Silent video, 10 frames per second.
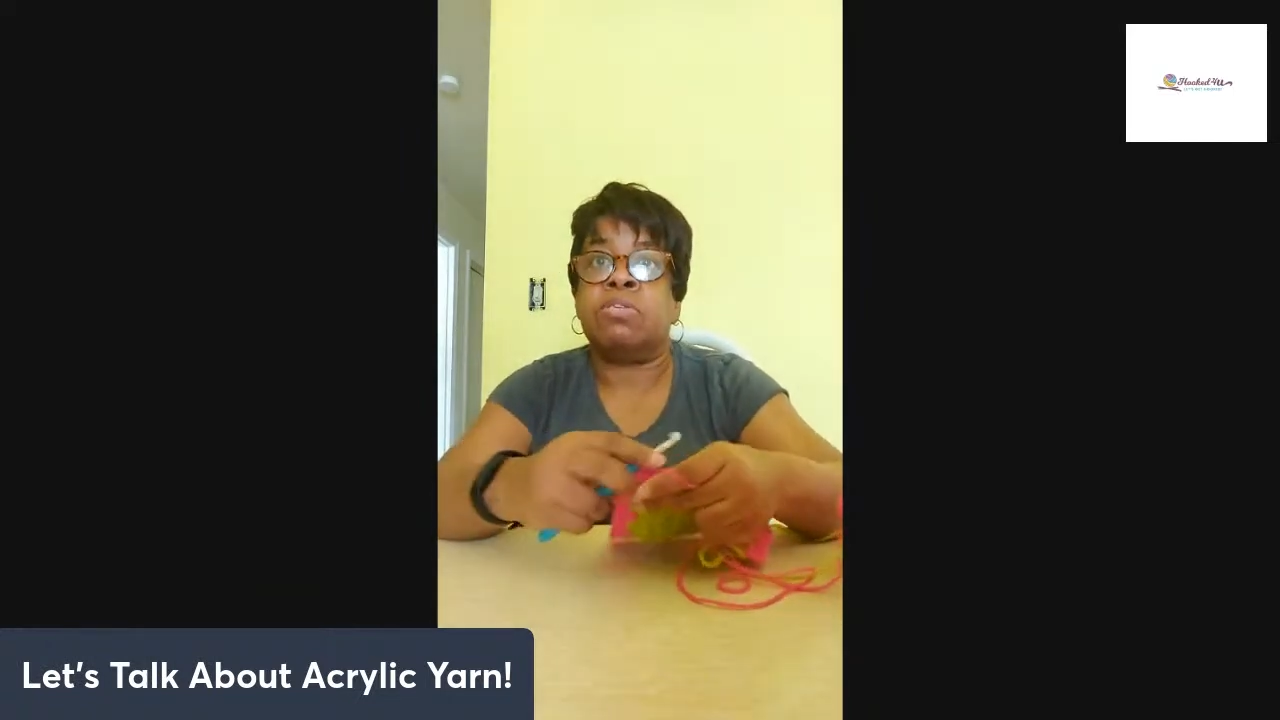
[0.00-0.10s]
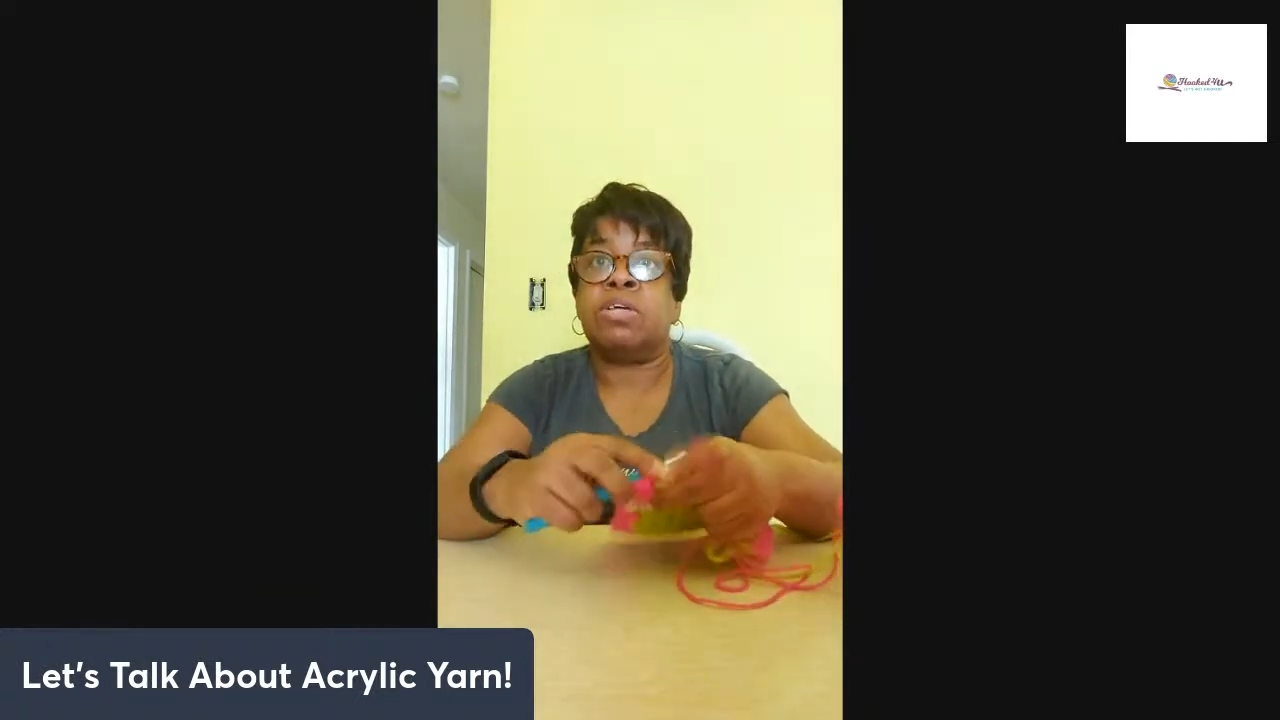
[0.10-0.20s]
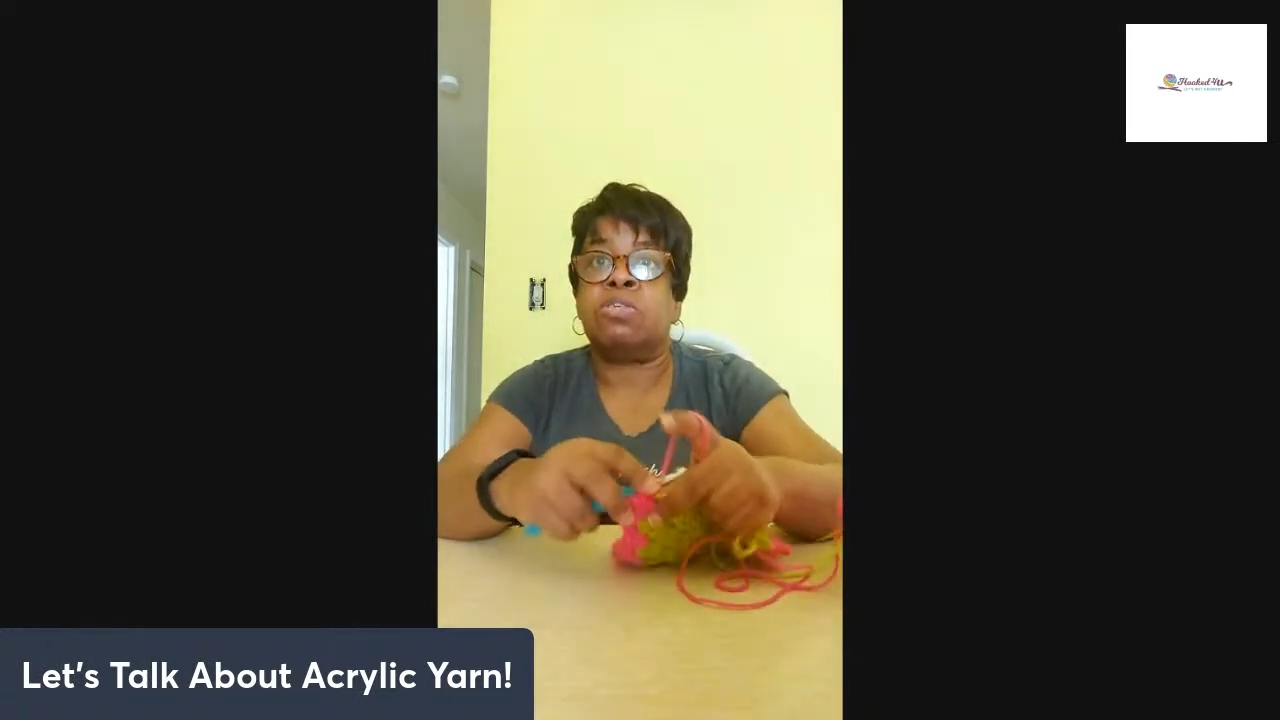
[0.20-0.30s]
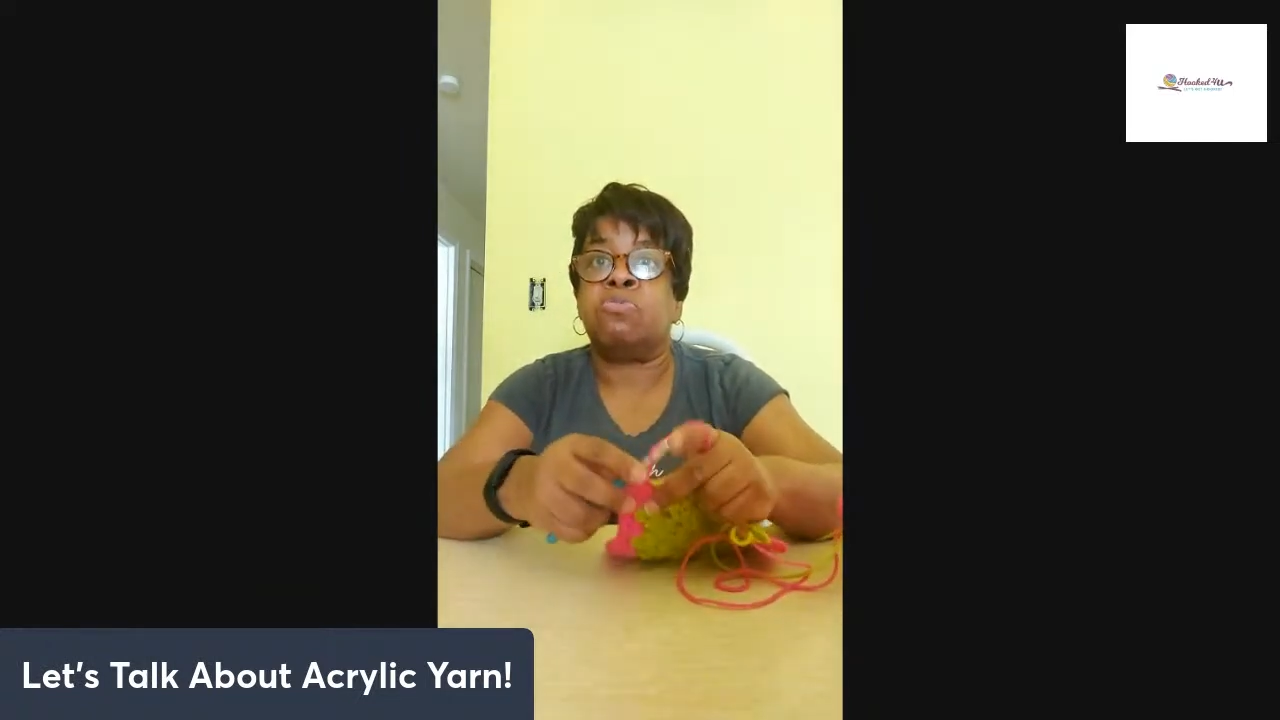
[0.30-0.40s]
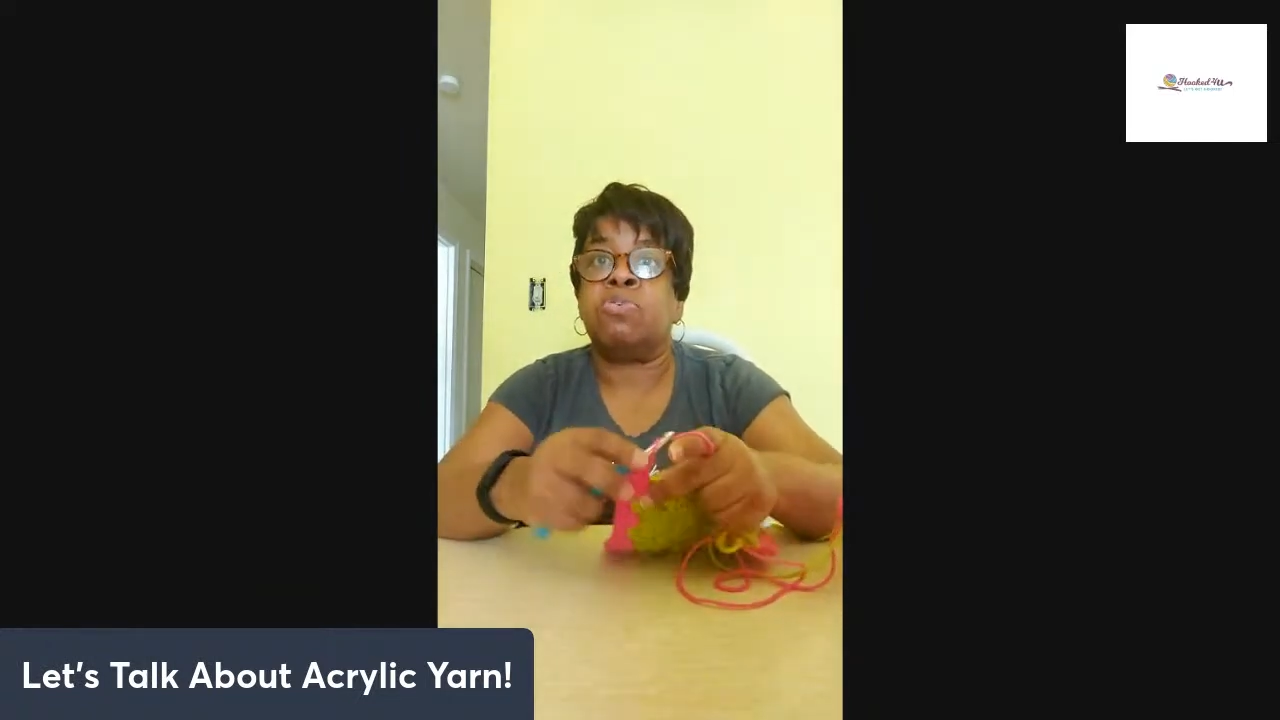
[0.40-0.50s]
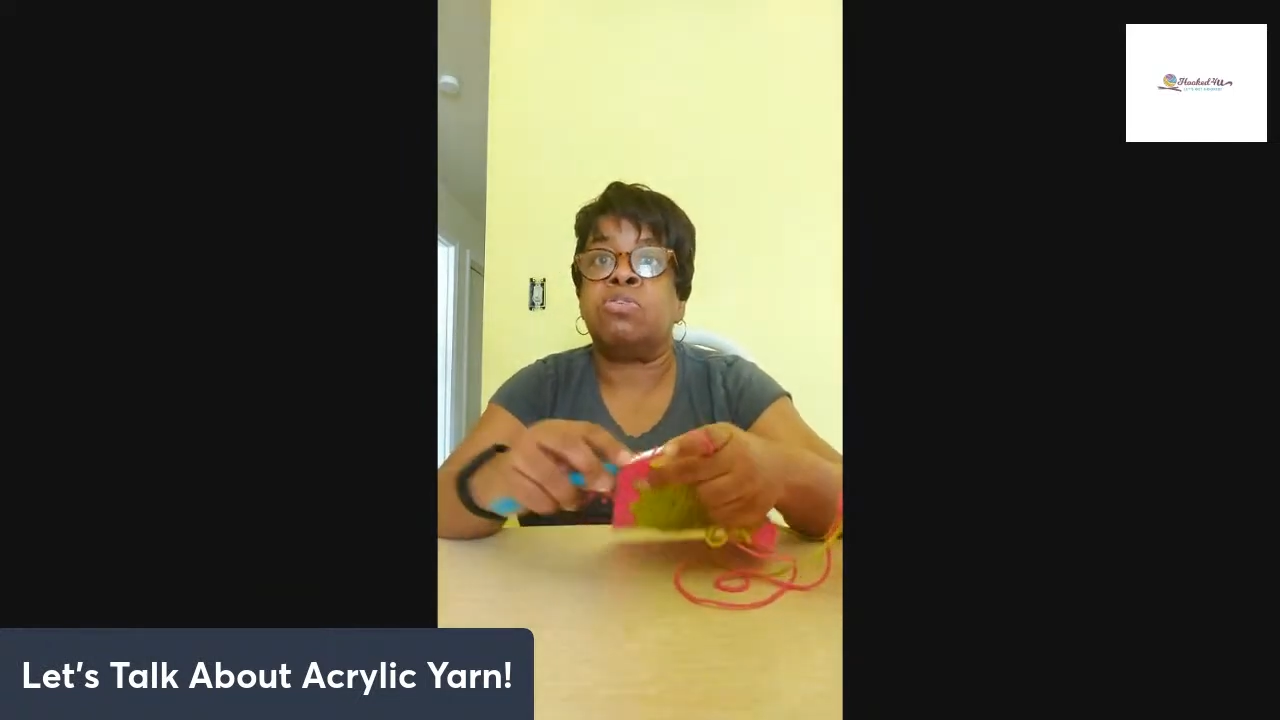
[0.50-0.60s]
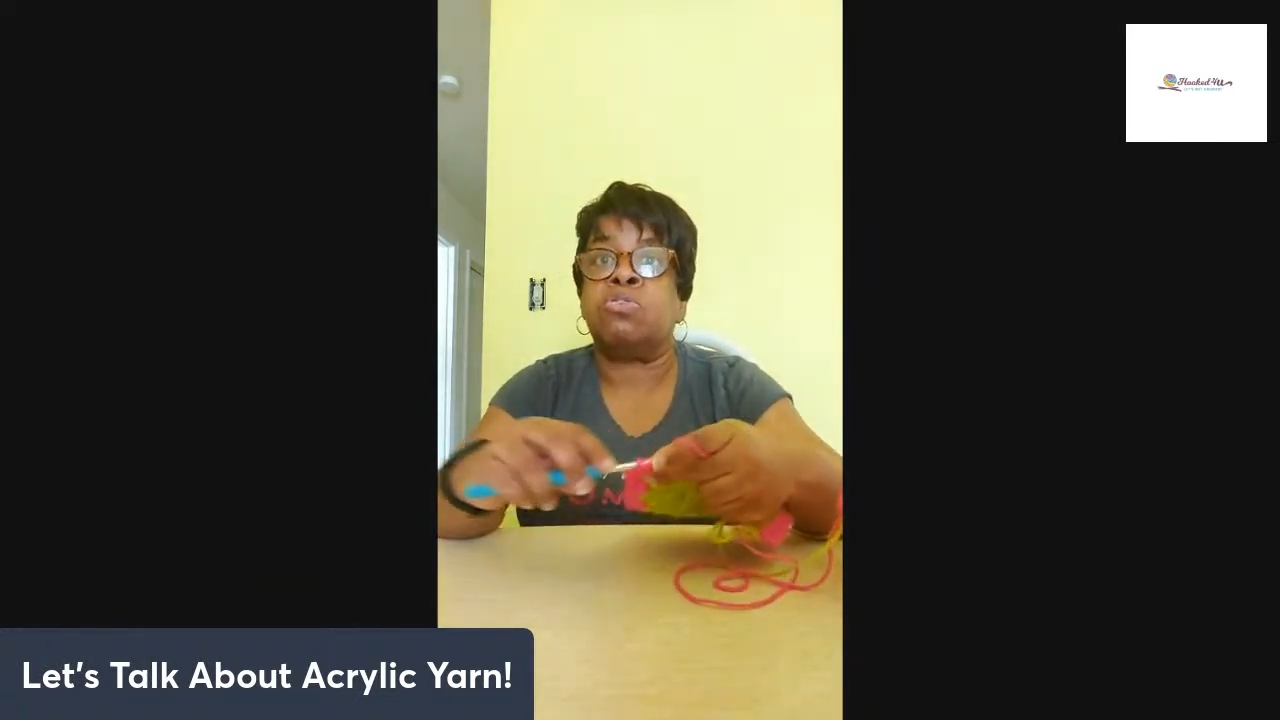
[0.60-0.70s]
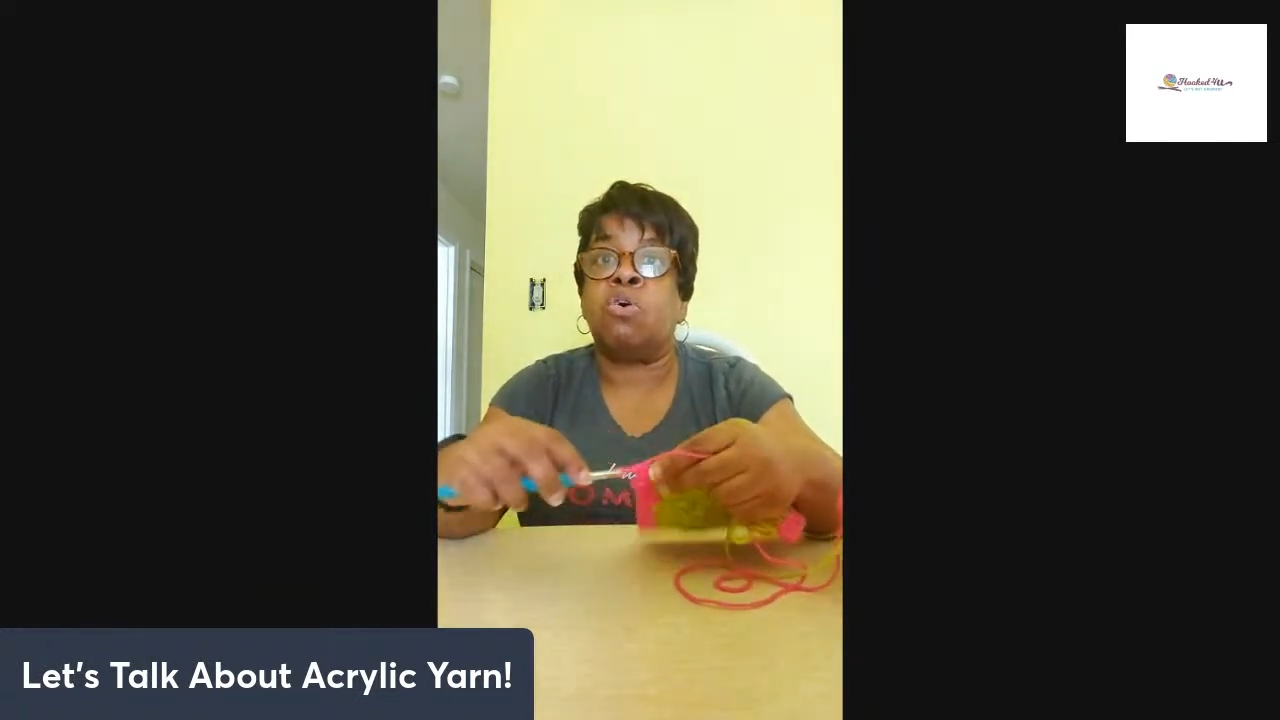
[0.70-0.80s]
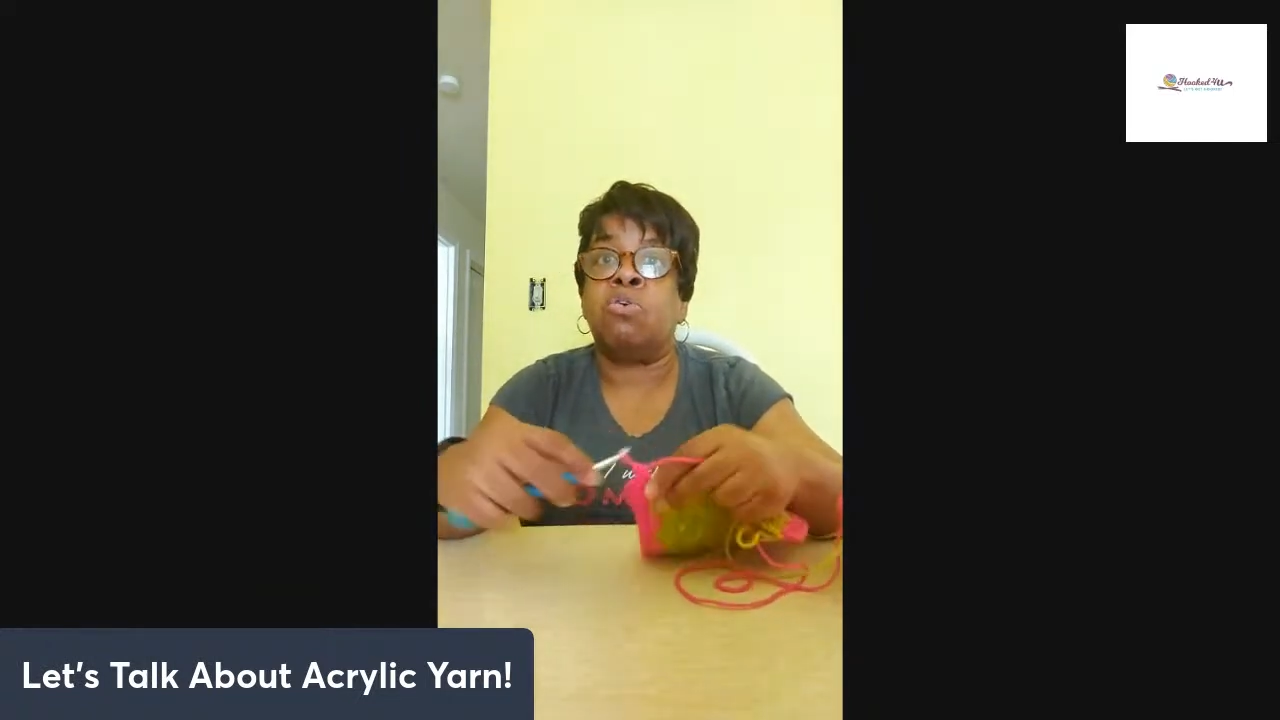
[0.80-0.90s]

accessories